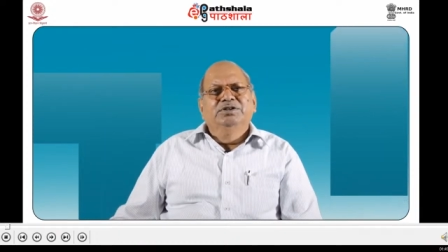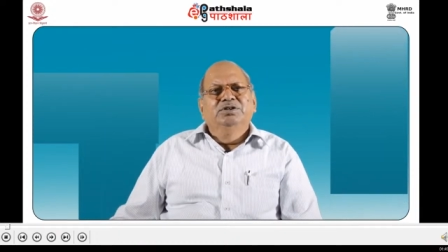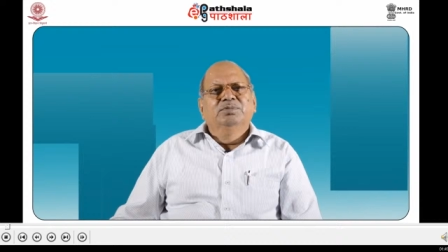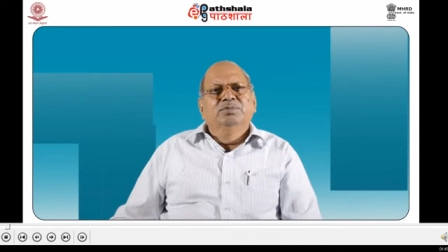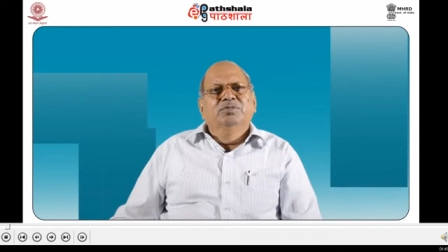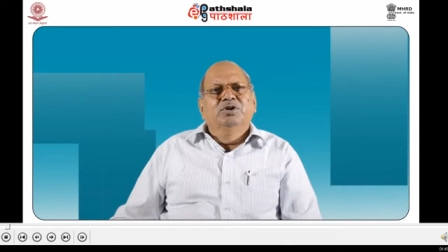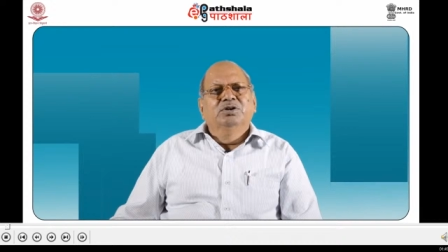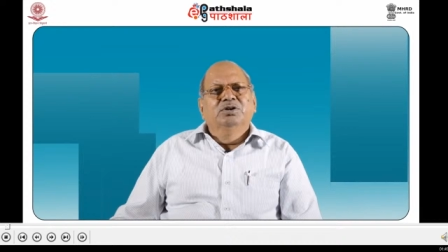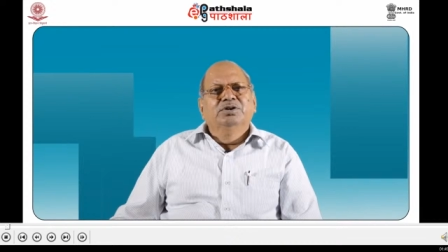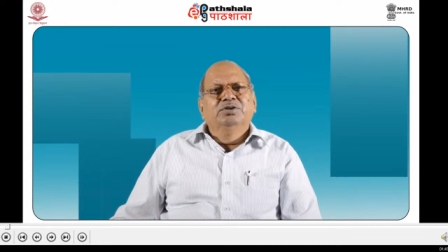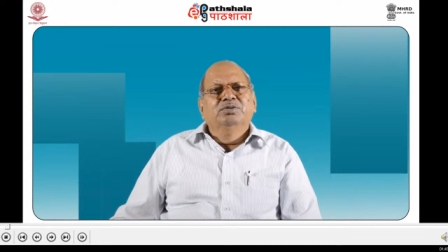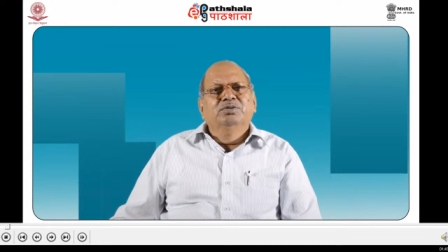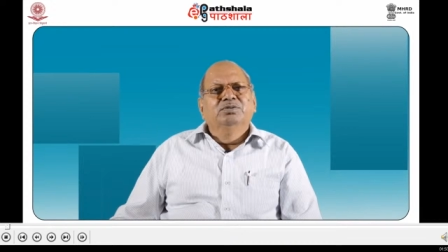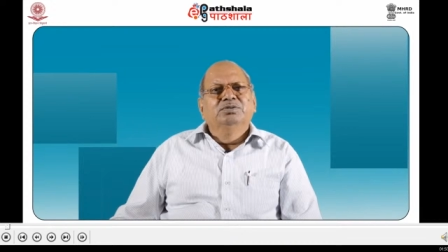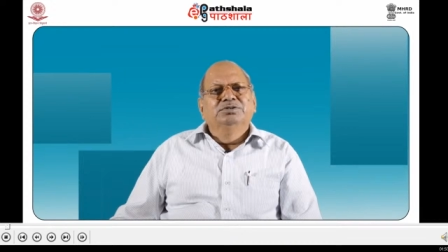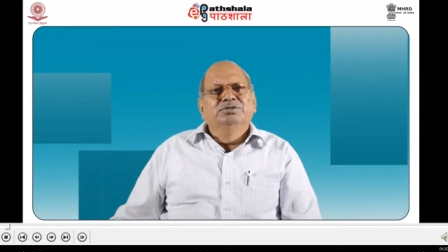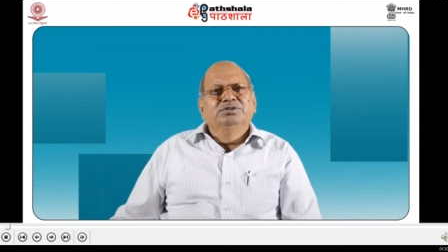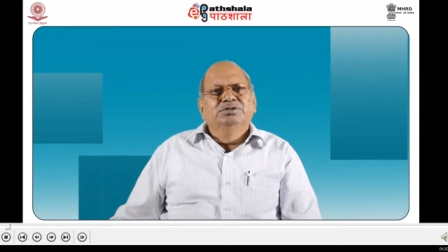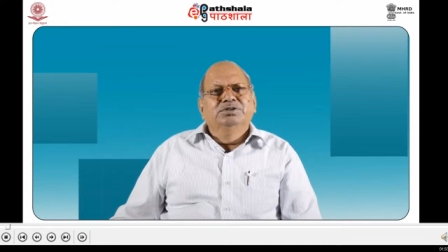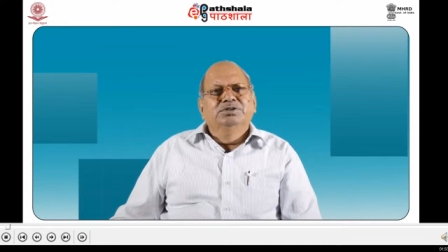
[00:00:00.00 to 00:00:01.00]
the
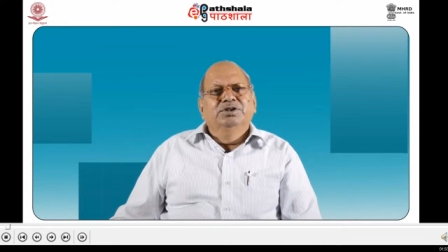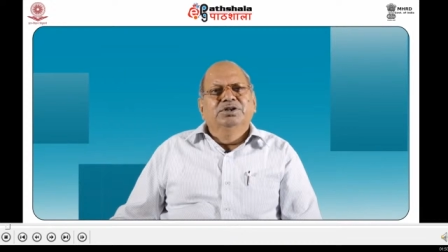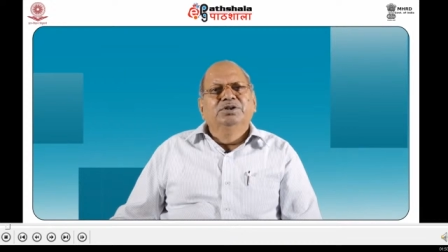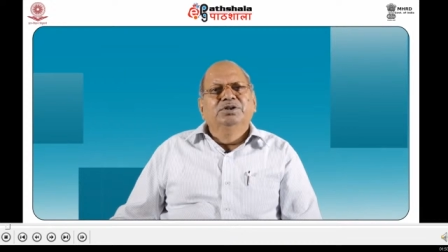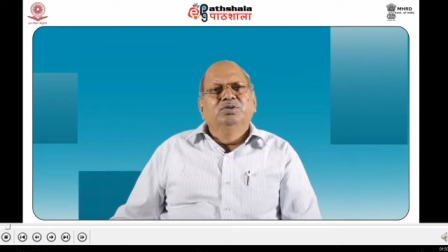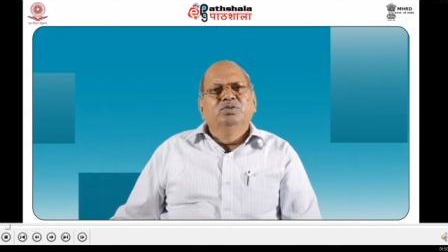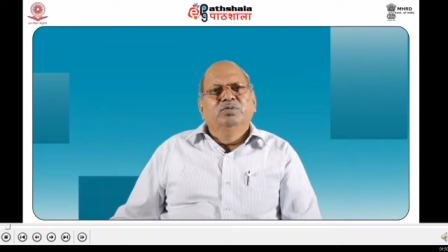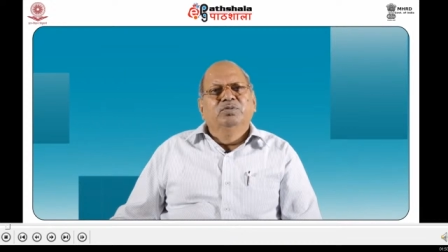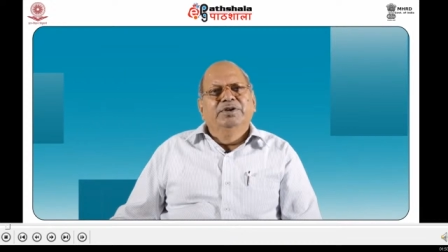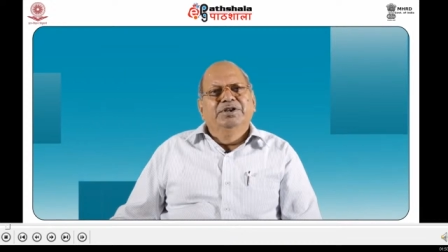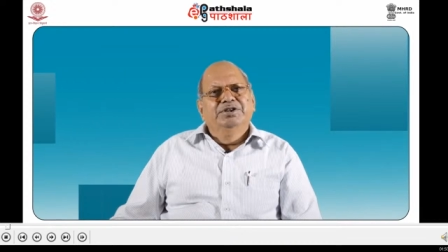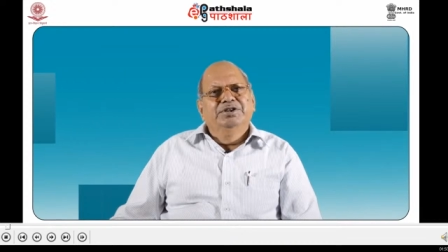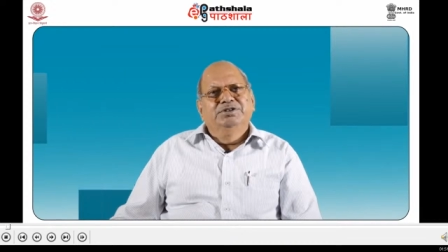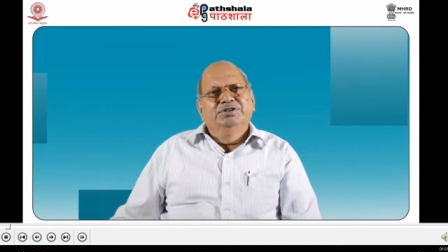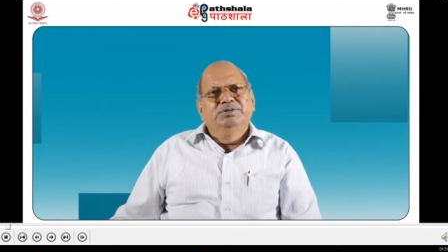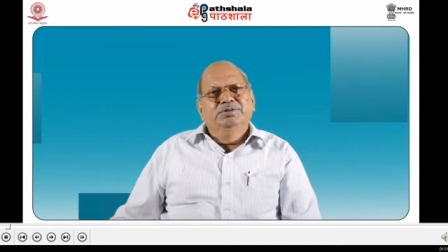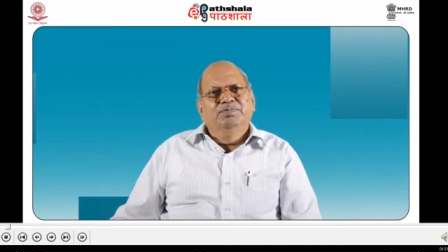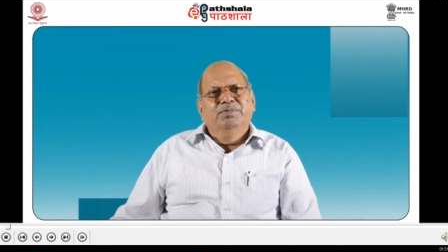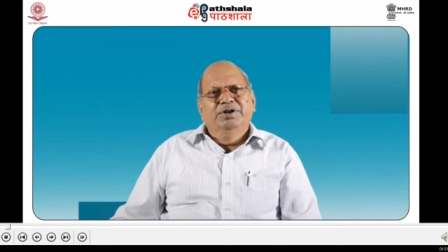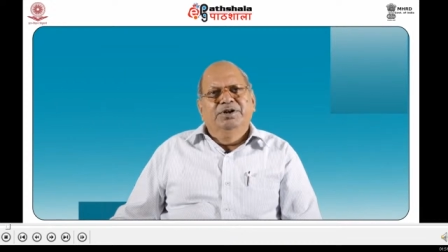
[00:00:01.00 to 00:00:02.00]
molecules into
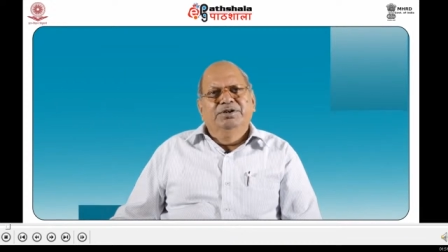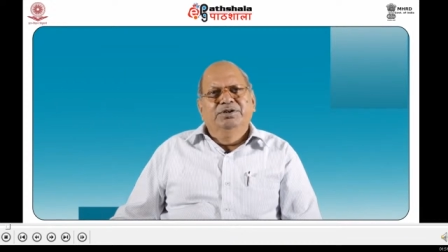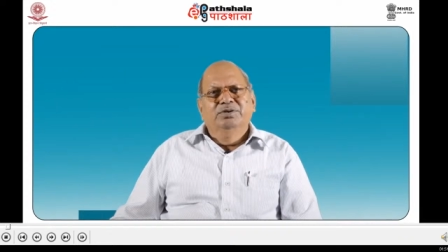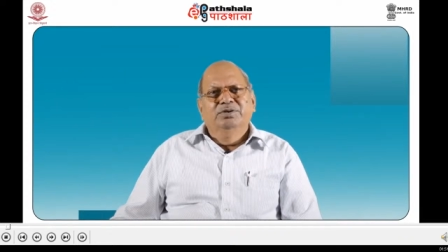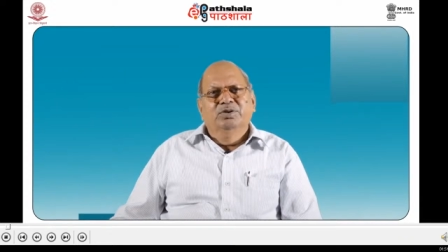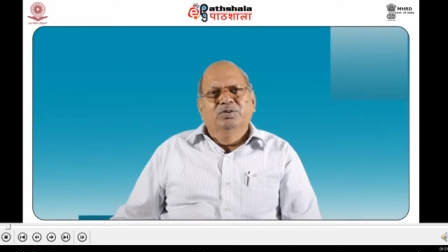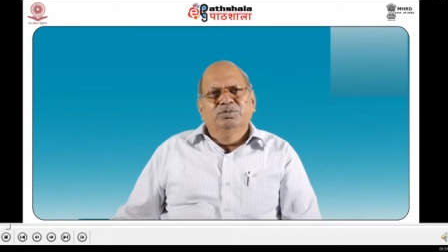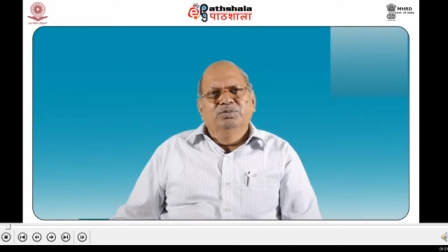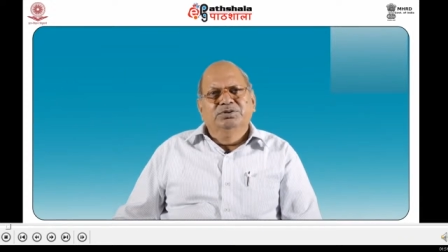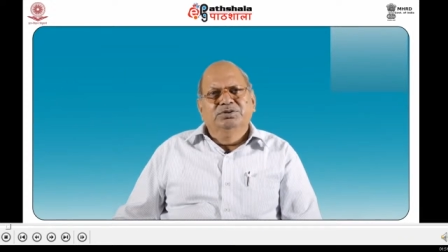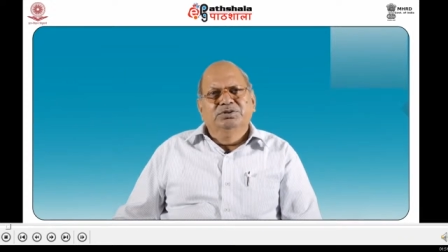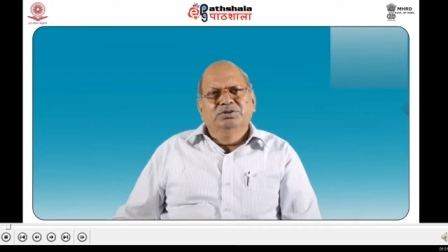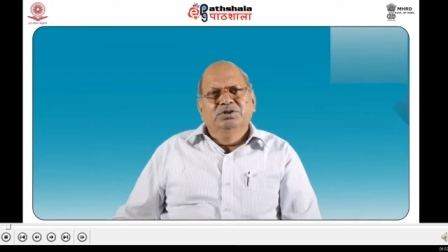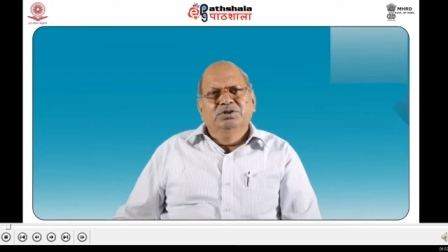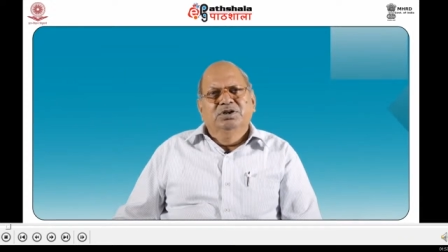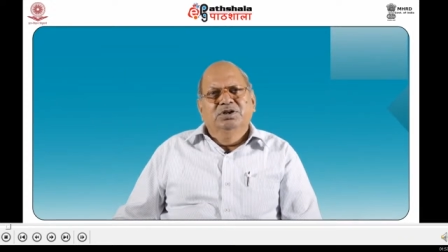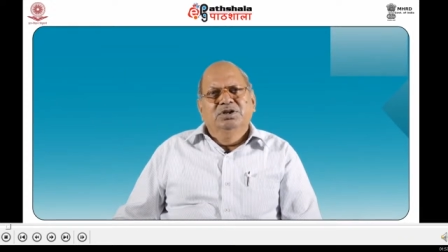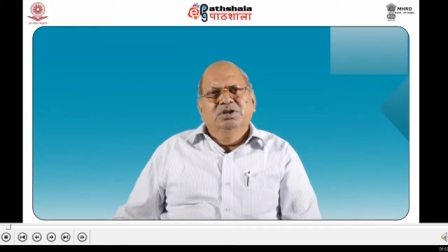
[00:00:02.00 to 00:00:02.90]
various point groups.